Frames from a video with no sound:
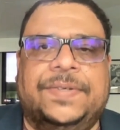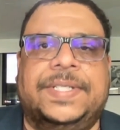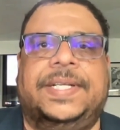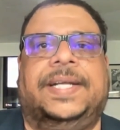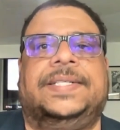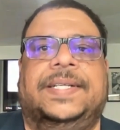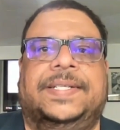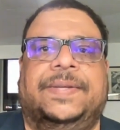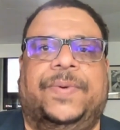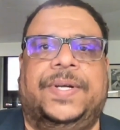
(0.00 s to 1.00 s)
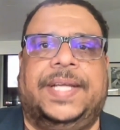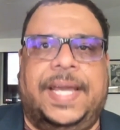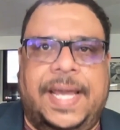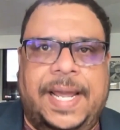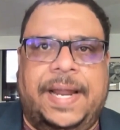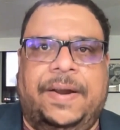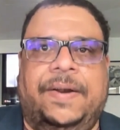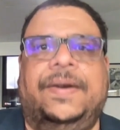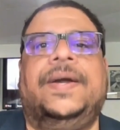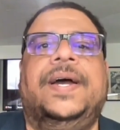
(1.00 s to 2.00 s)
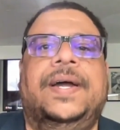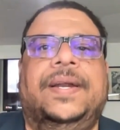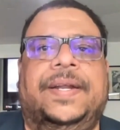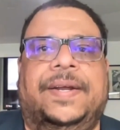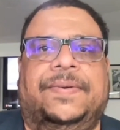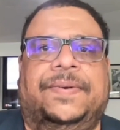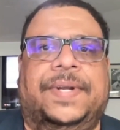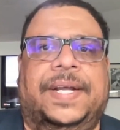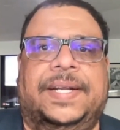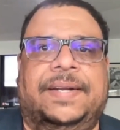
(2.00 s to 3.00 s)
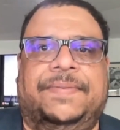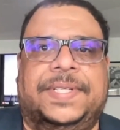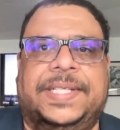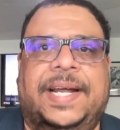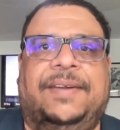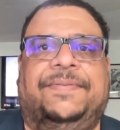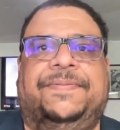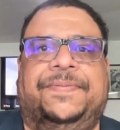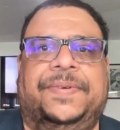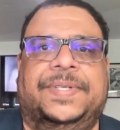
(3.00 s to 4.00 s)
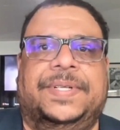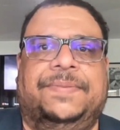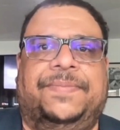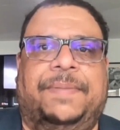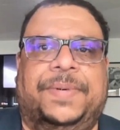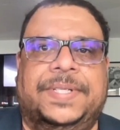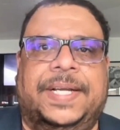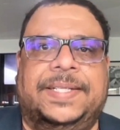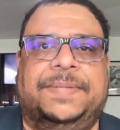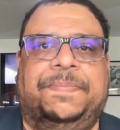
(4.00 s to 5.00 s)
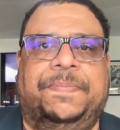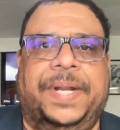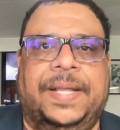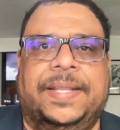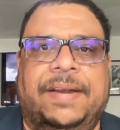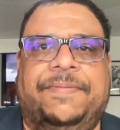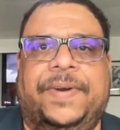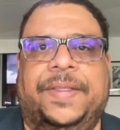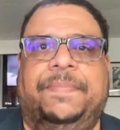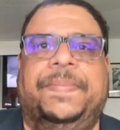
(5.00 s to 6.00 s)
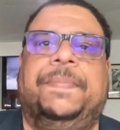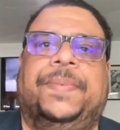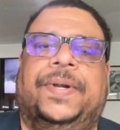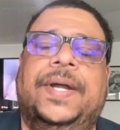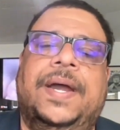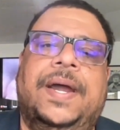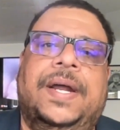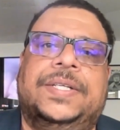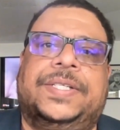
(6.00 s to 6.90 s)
interesting since the word care, you know, in and of itself represents being there for other people.